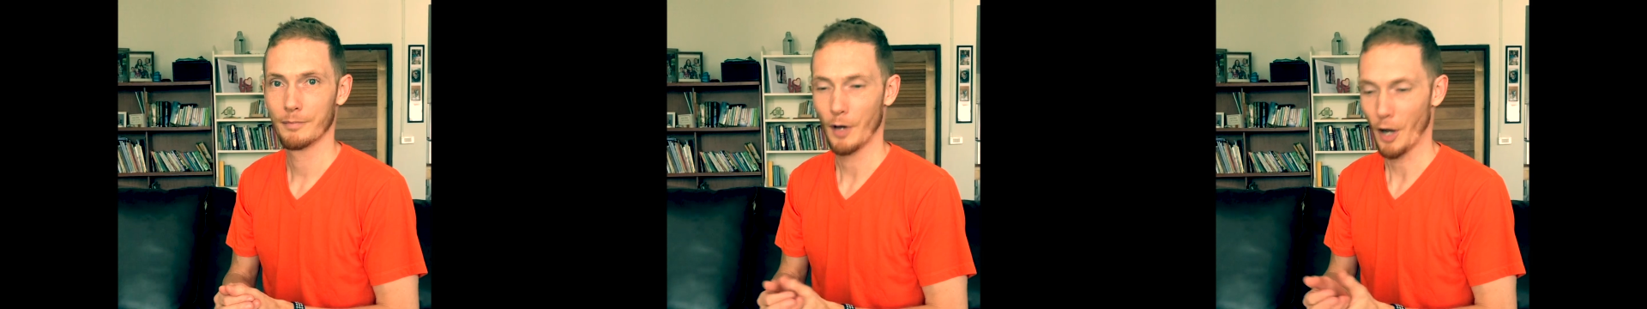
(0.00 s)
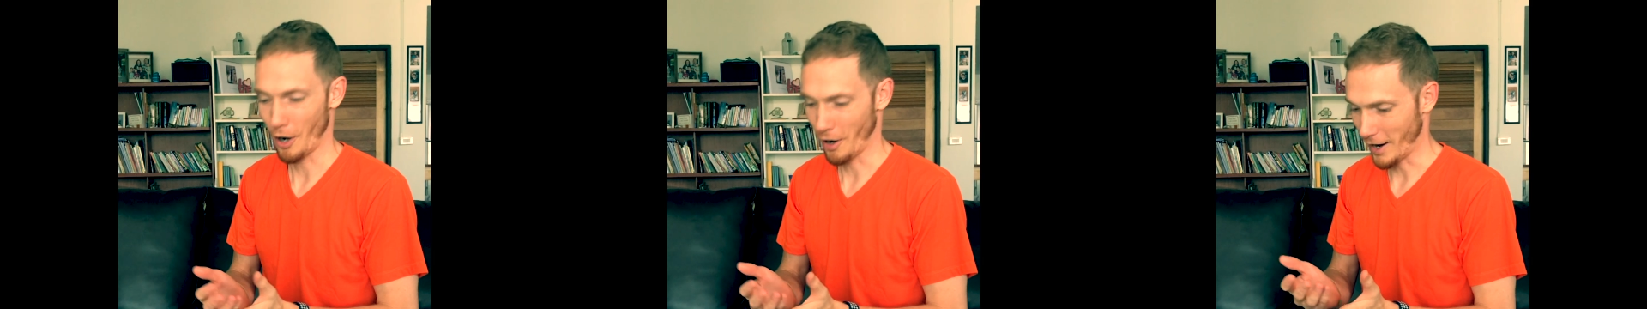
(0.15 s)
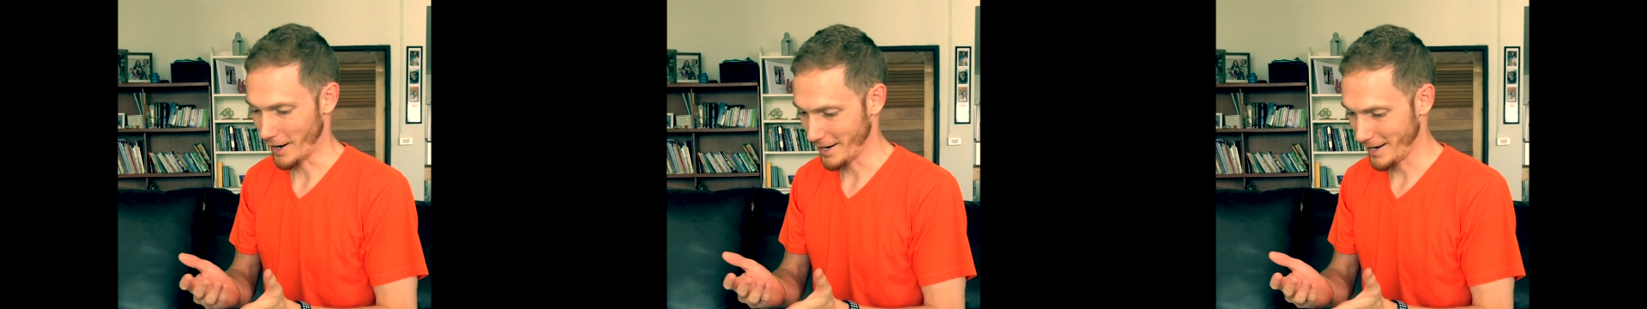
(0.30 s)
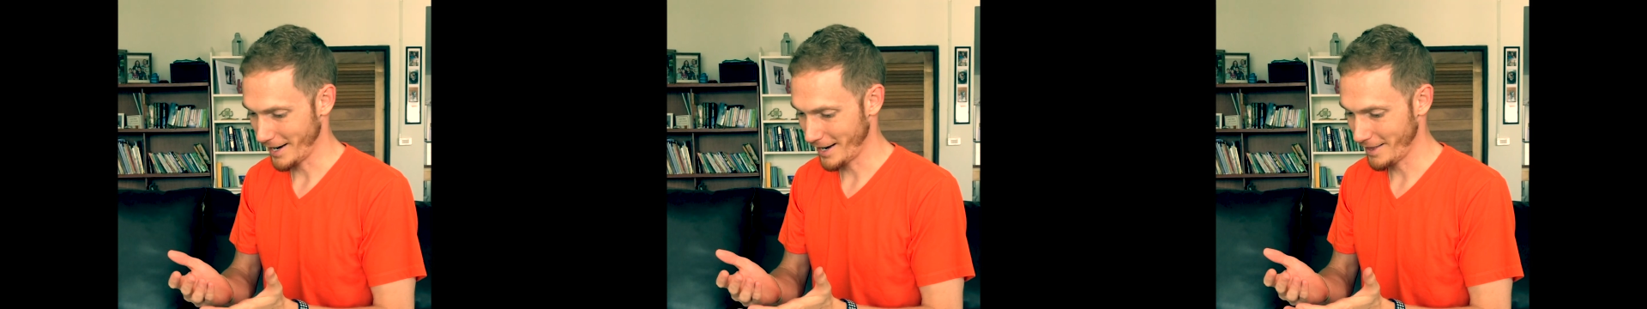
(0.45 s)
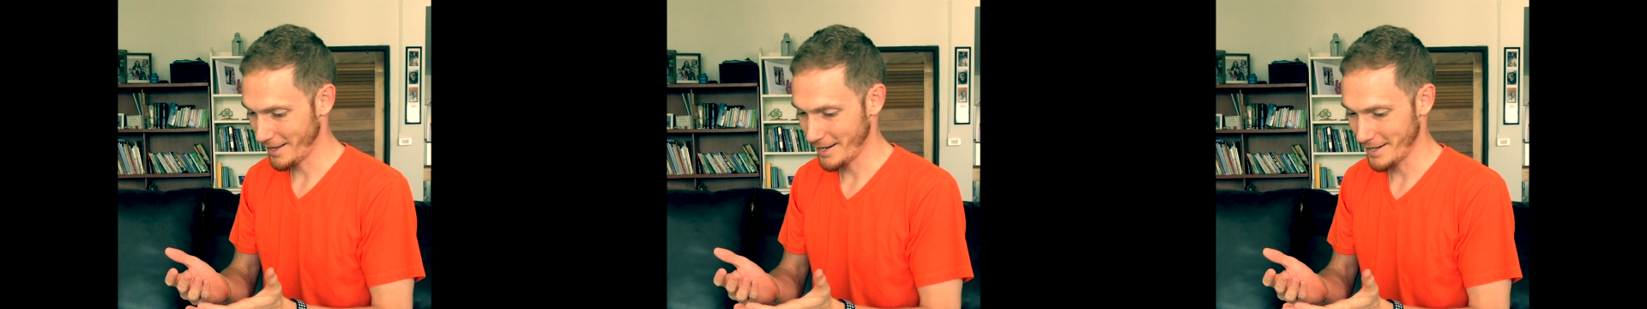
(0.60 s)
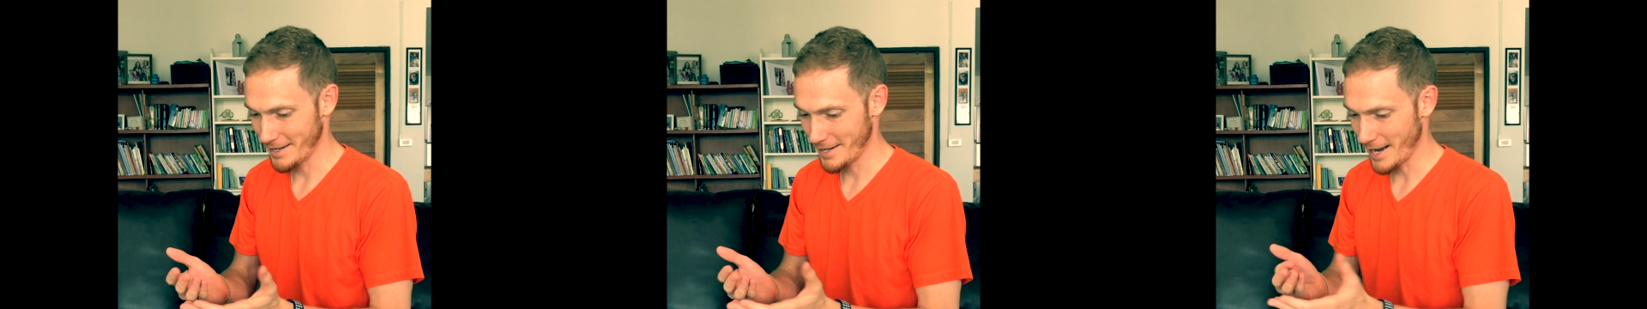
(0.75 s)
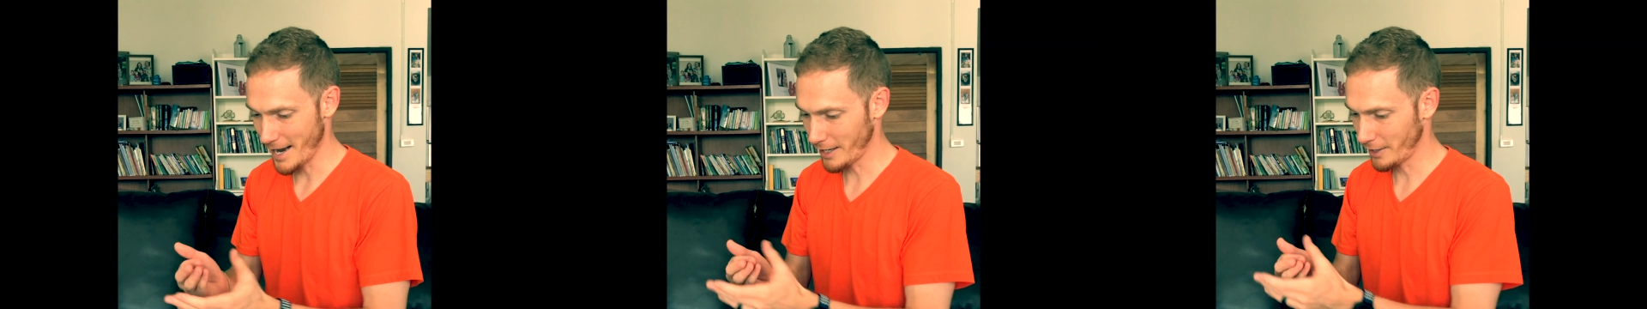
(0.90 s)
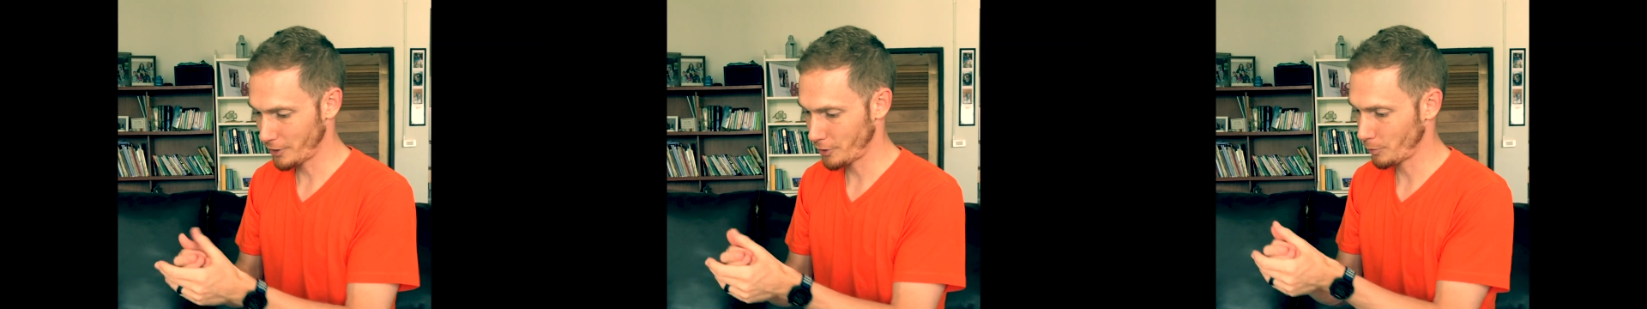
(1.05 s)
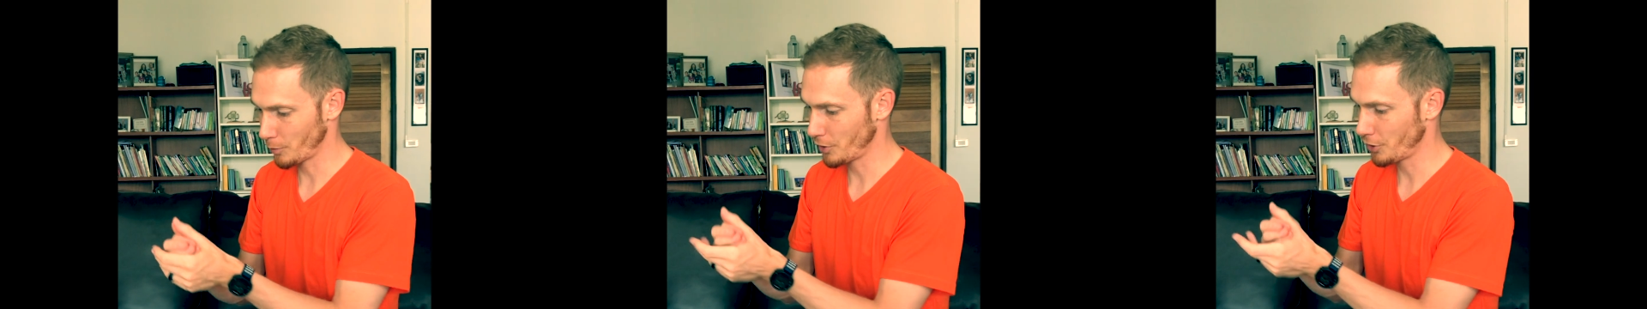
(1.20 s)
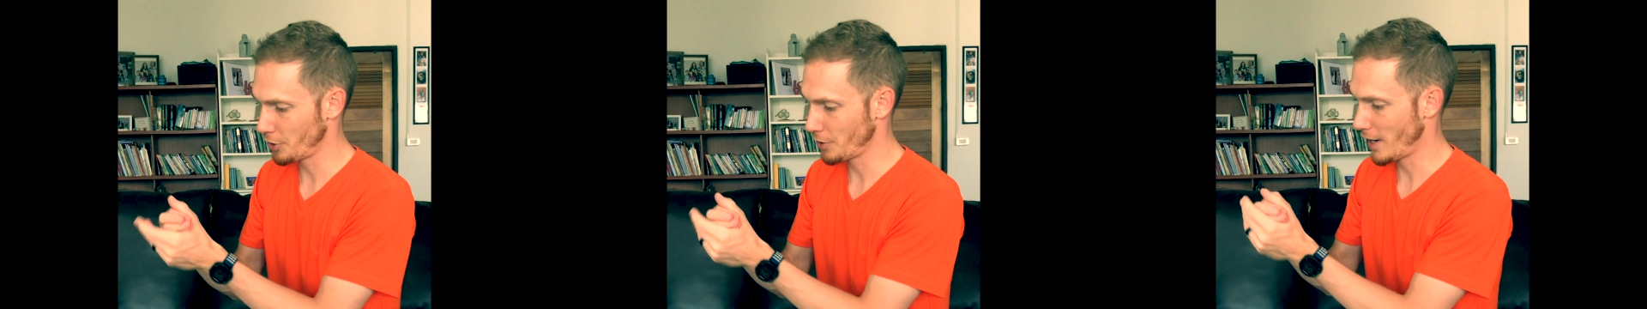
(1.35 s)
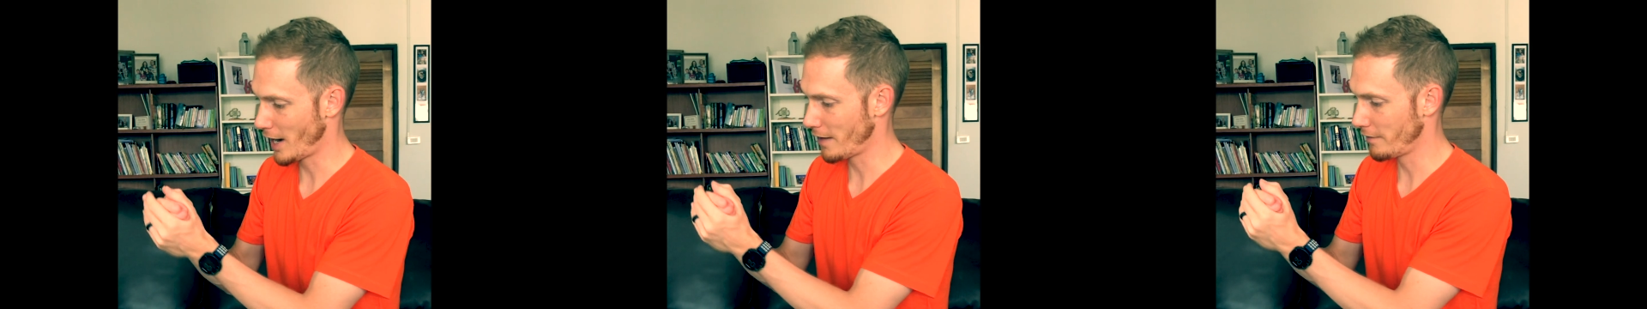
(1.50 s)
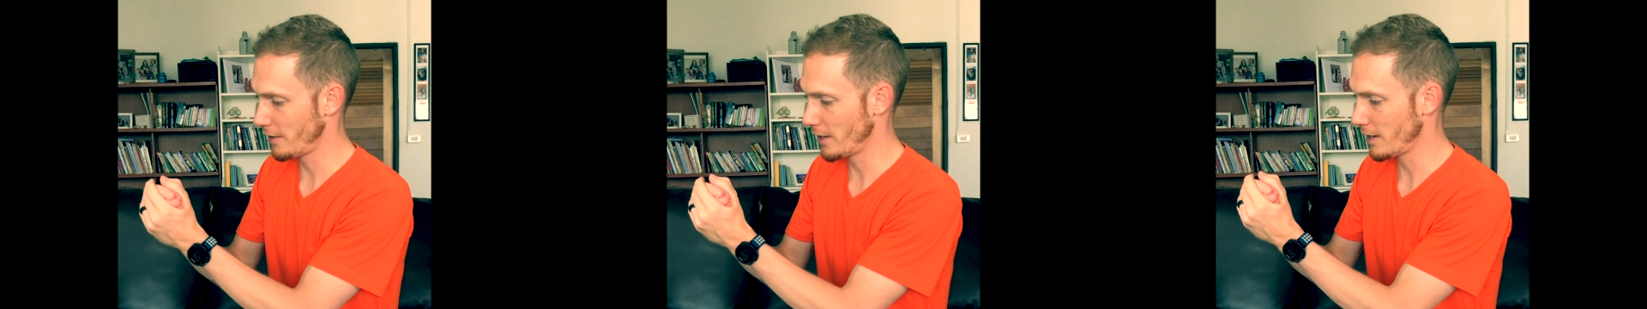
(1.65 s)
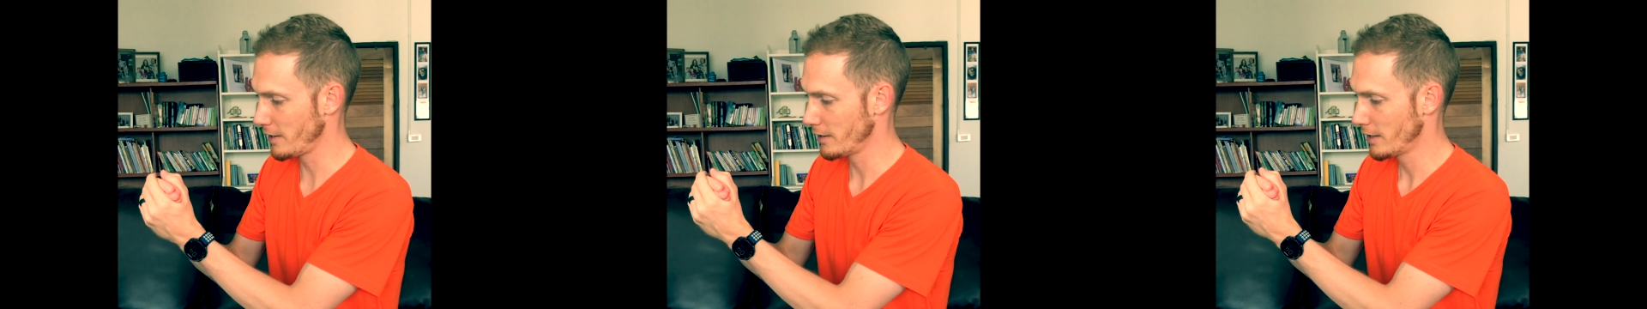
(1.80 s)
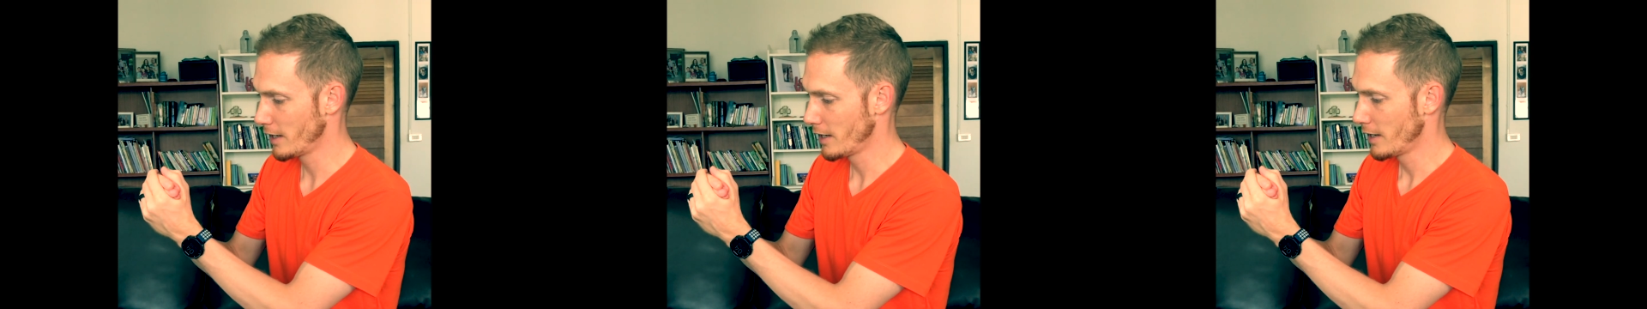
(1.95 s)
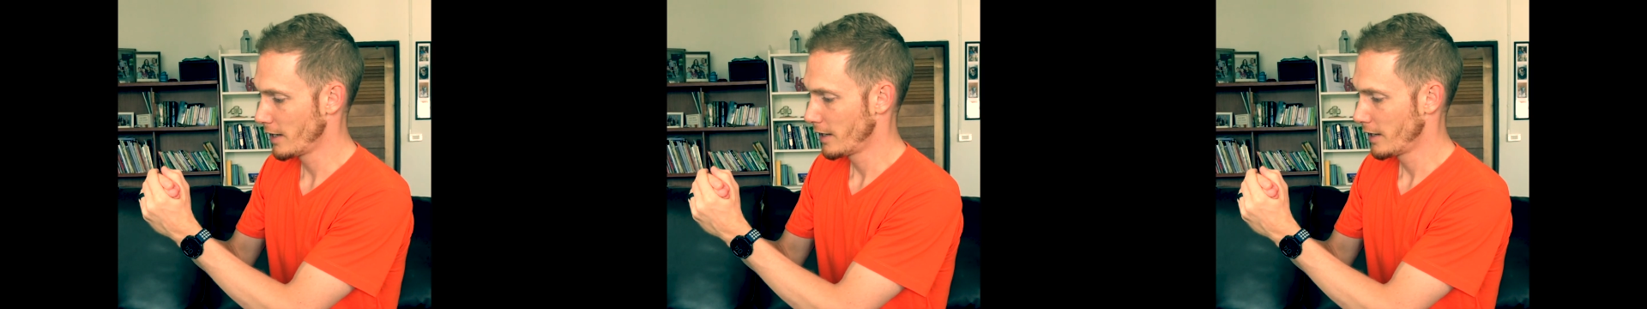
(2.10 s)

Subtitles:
All right, and then next, once you have that,